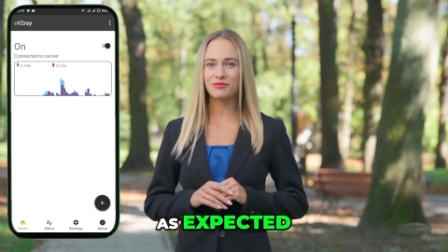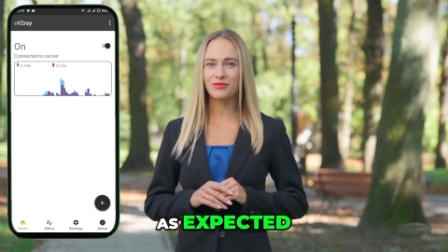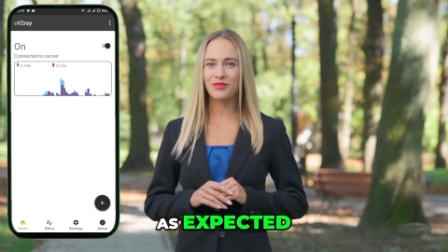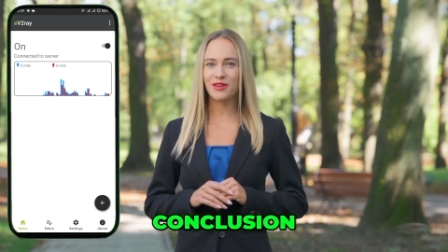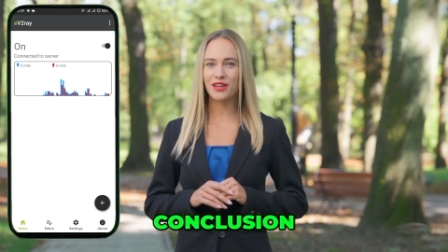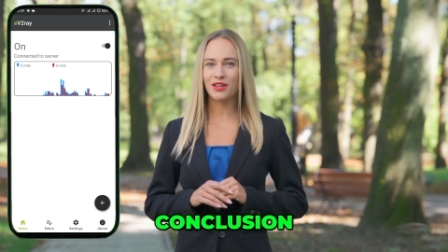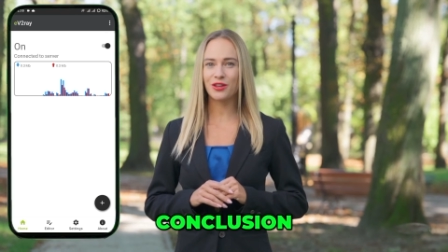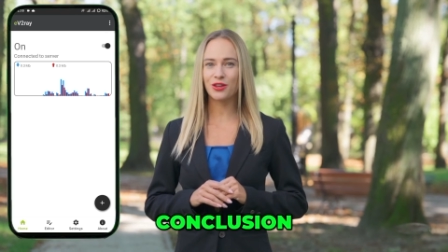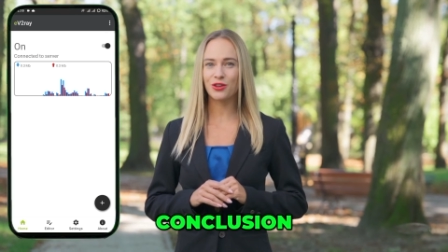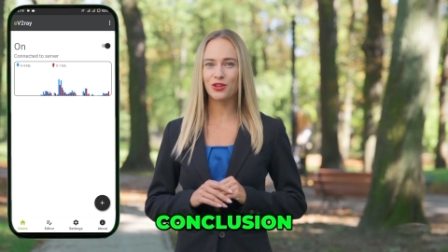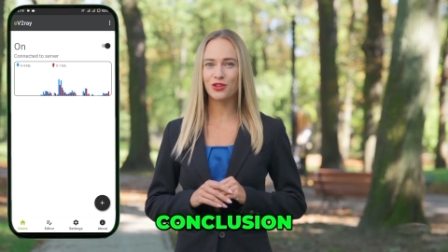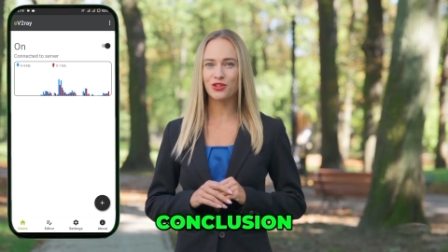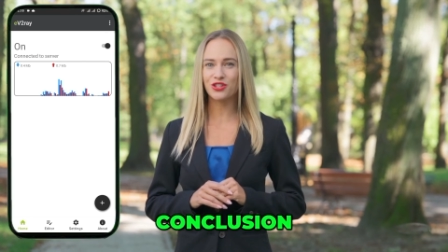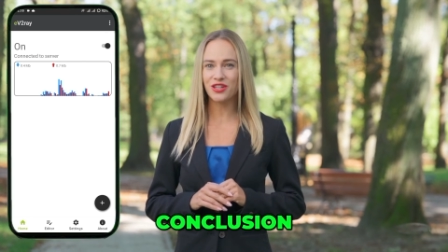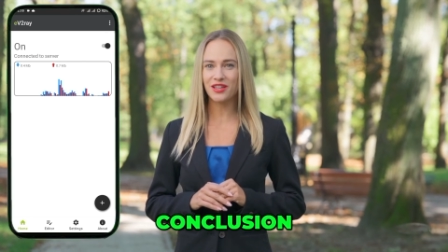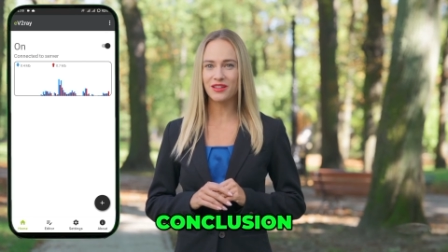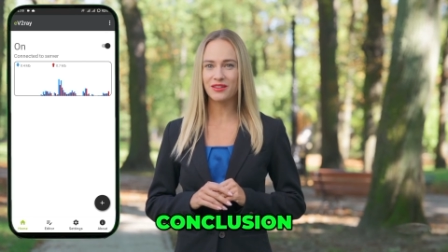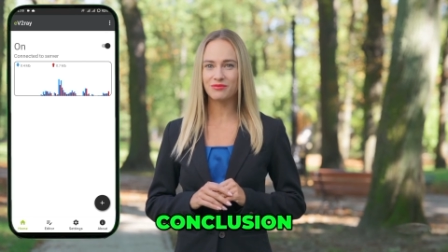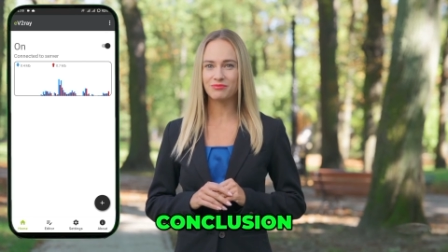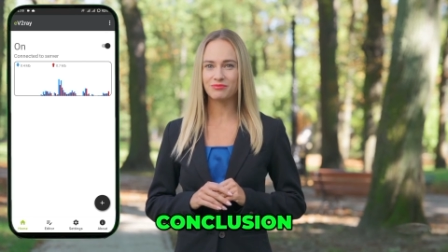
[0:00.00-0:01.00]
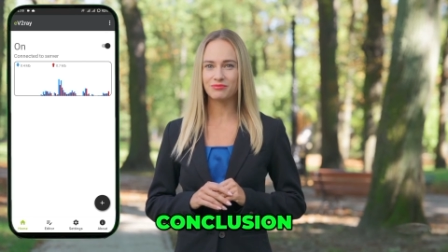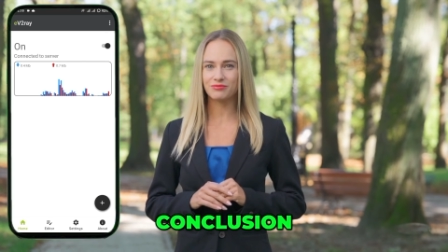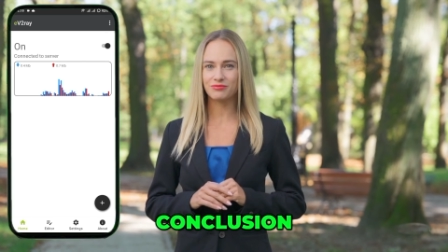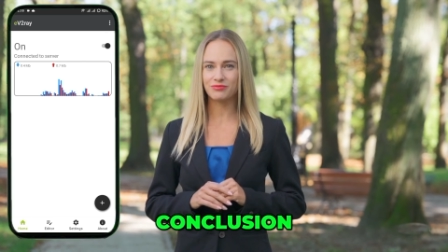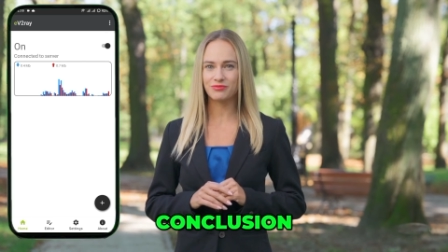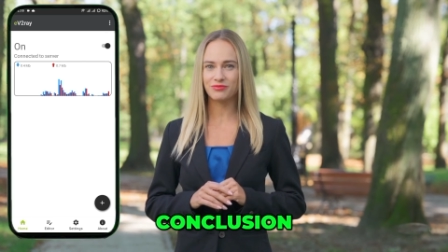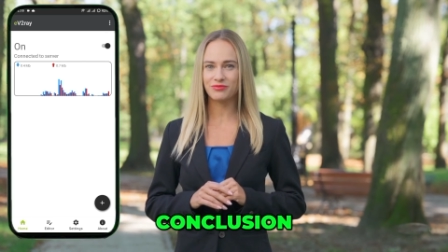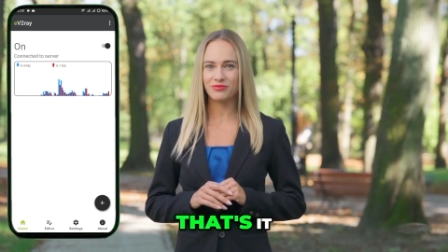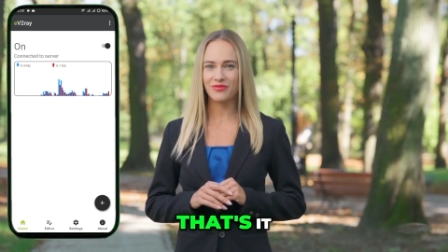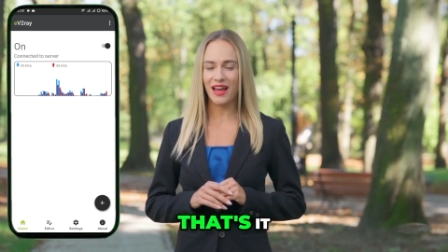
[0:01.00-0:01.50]
Conclusion
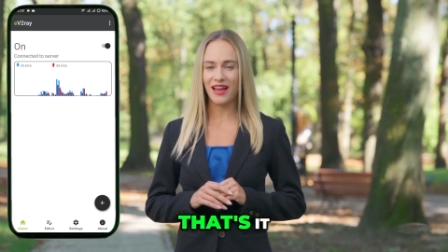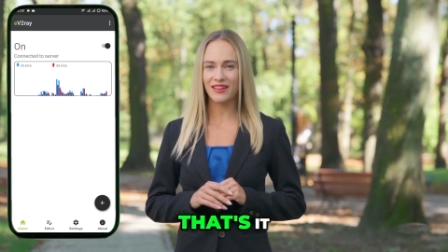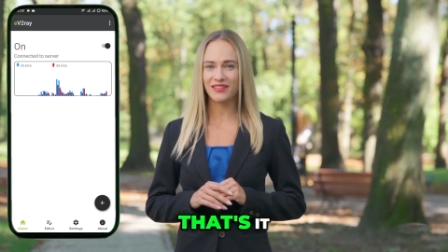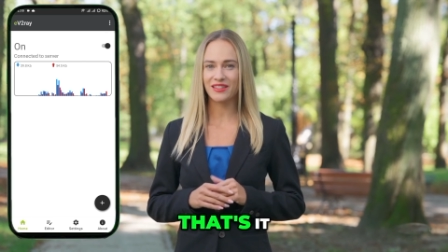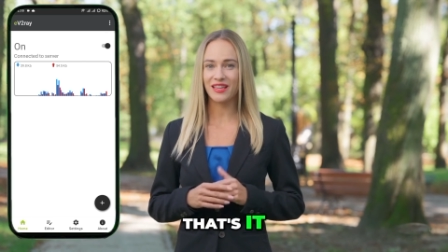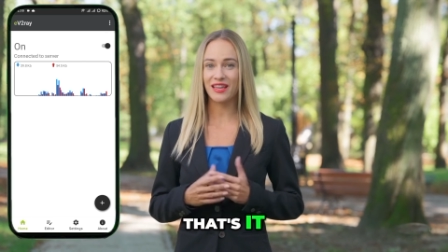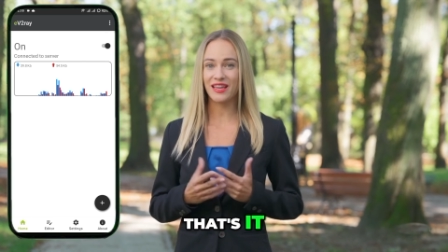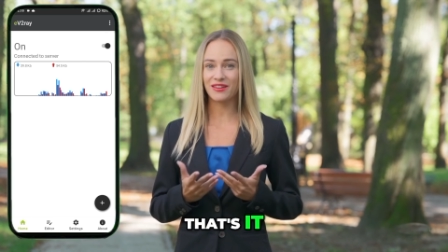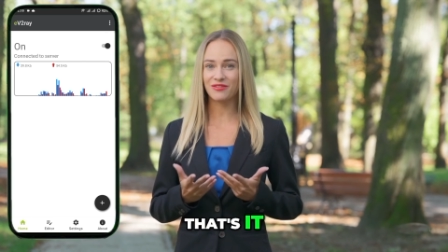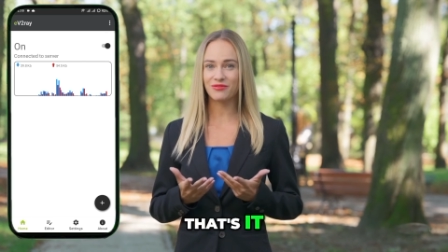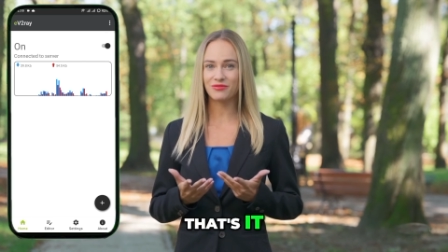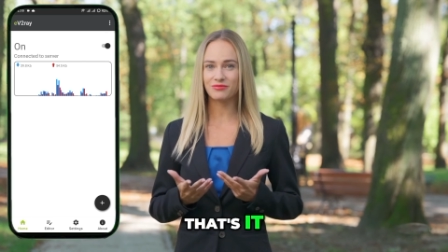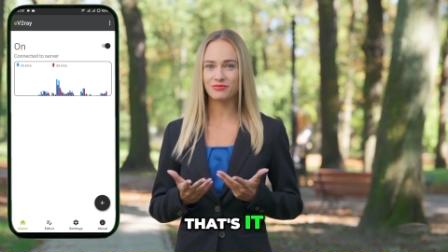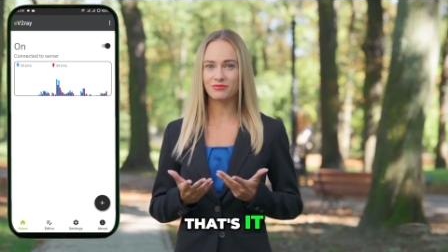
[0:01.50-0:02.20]
That's it.